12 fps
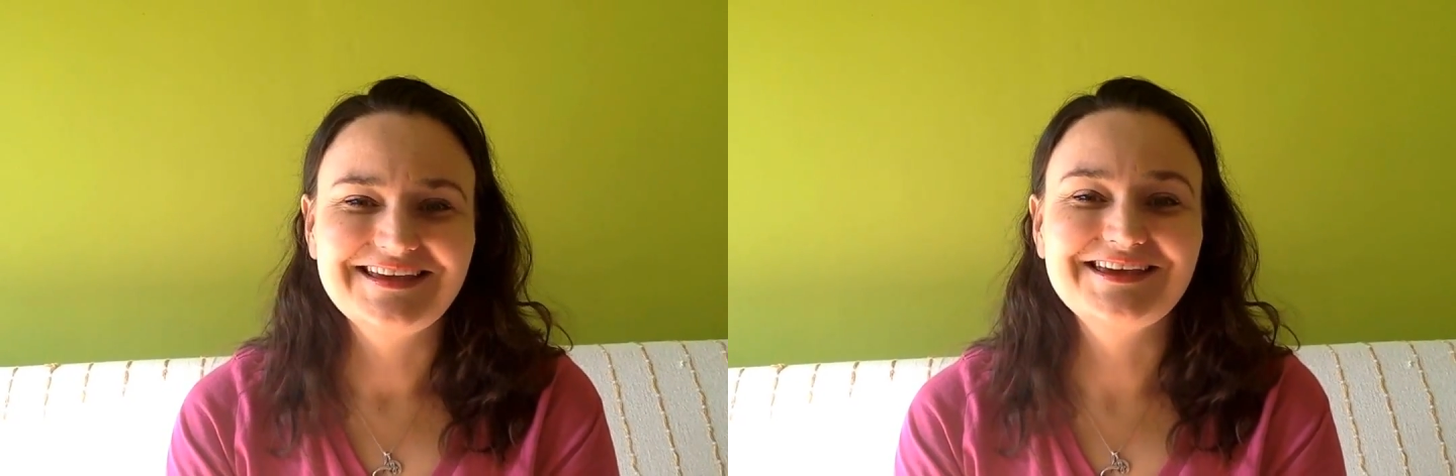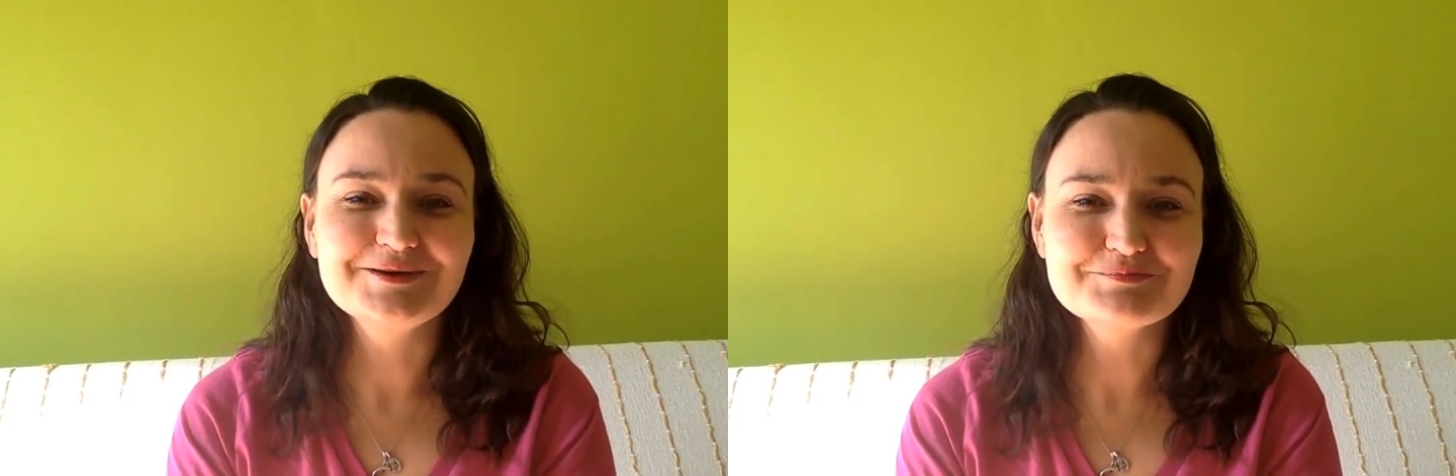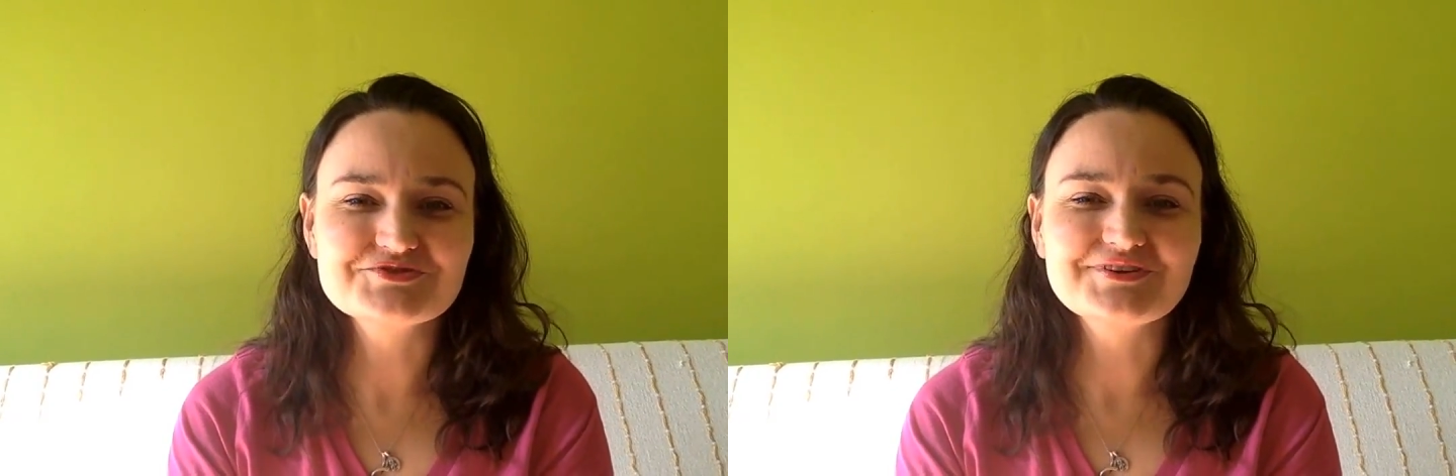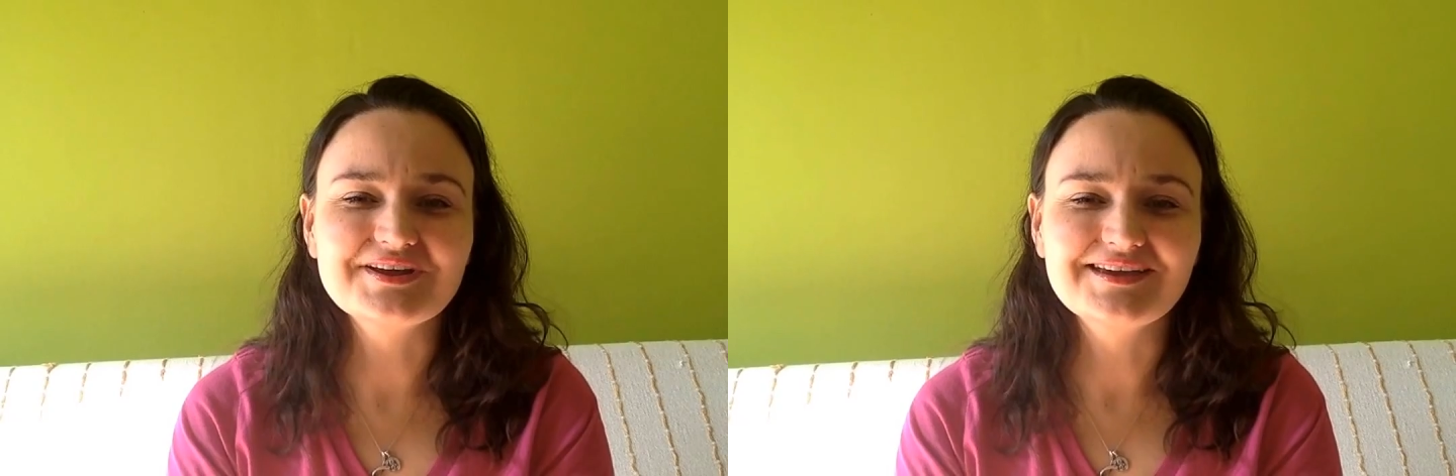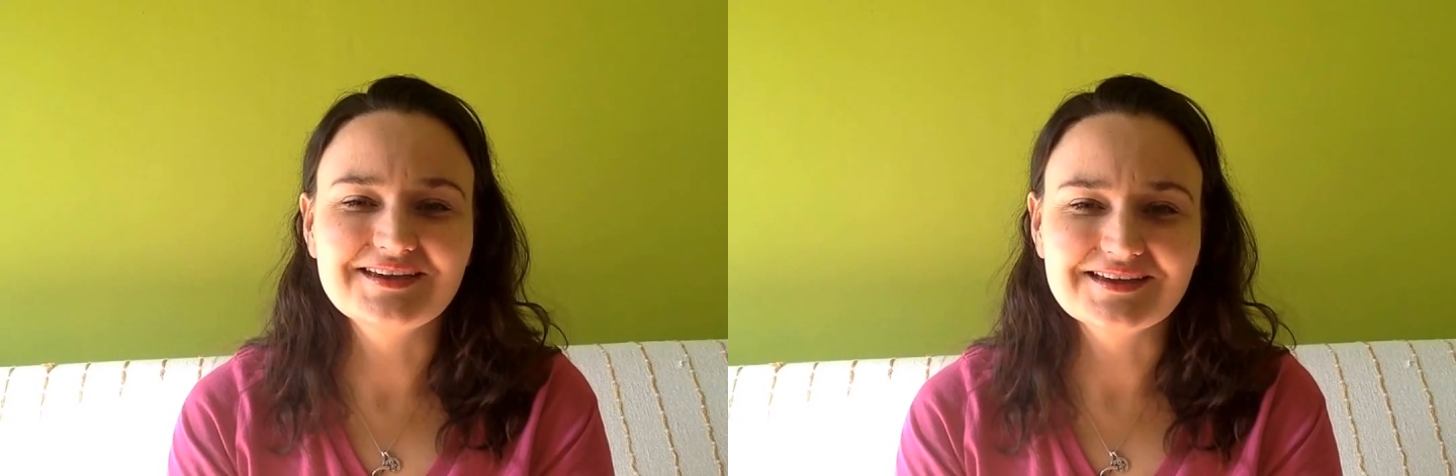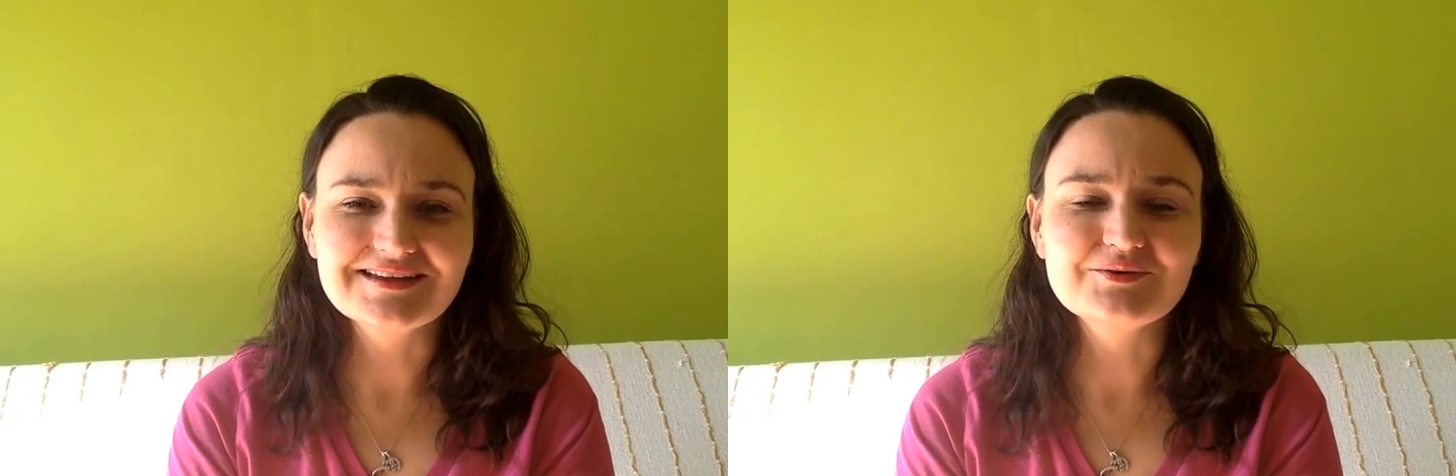keep
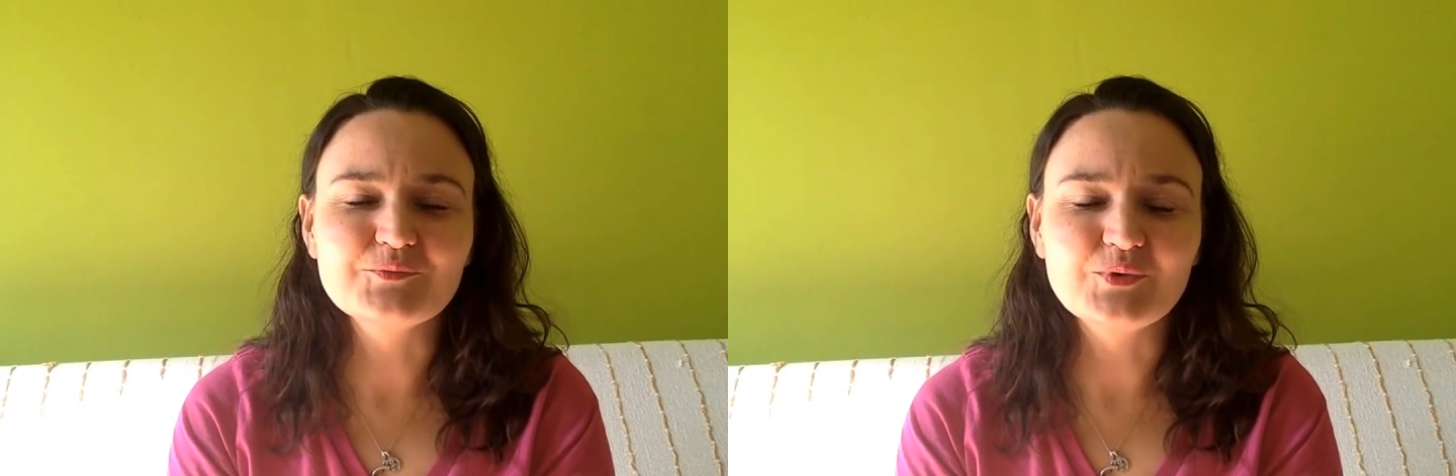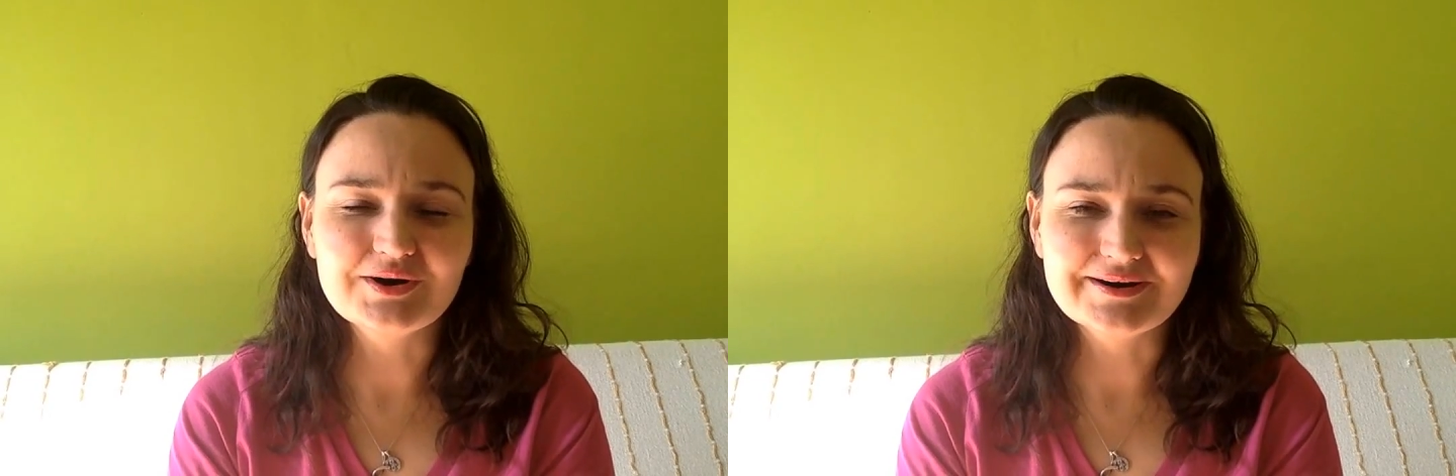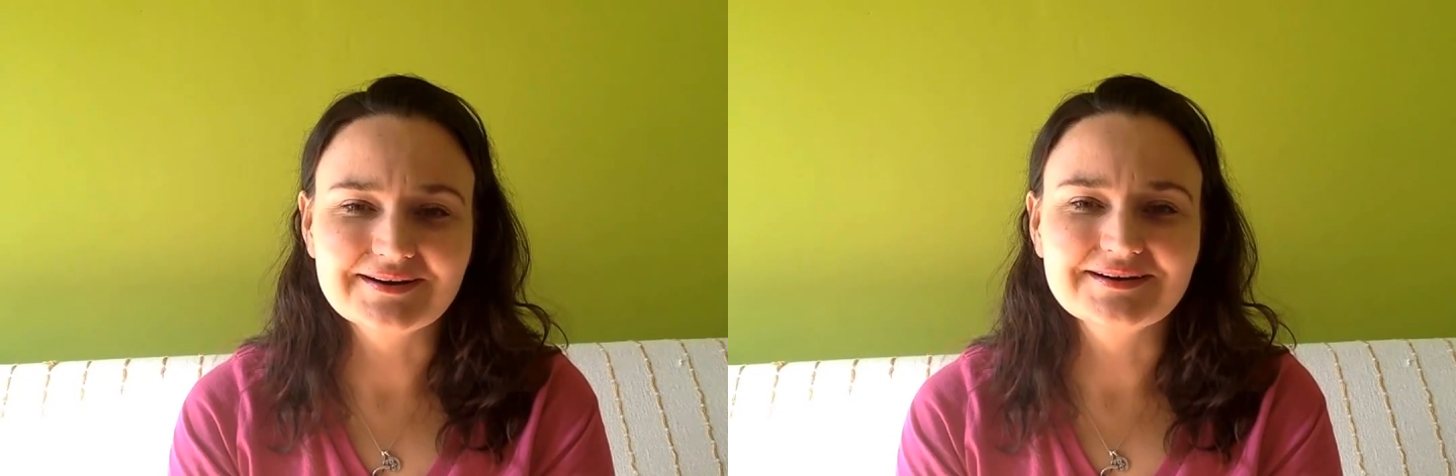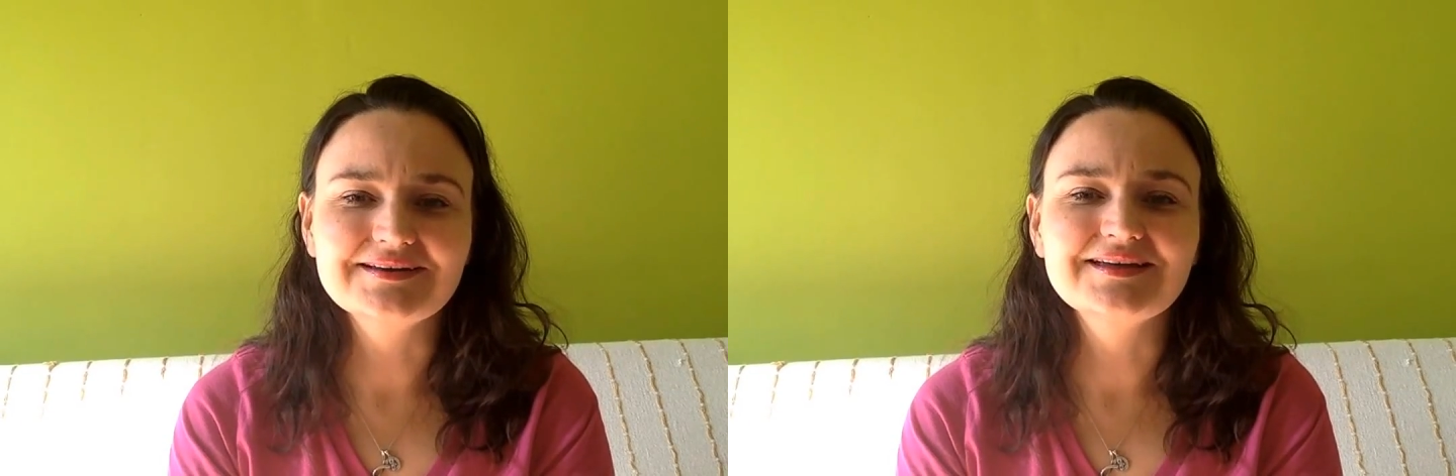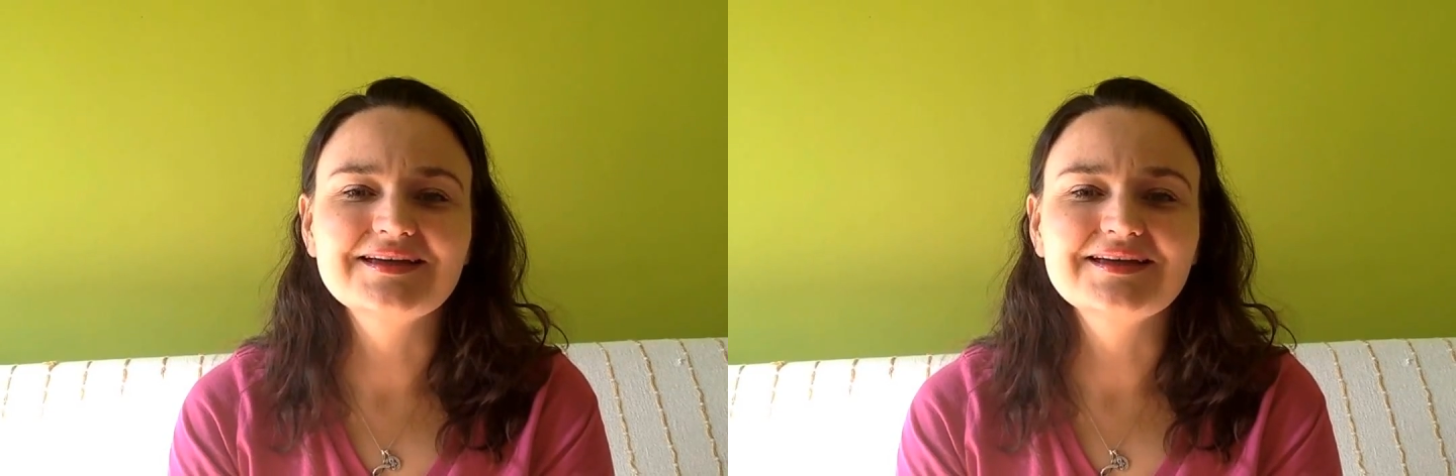drinking water.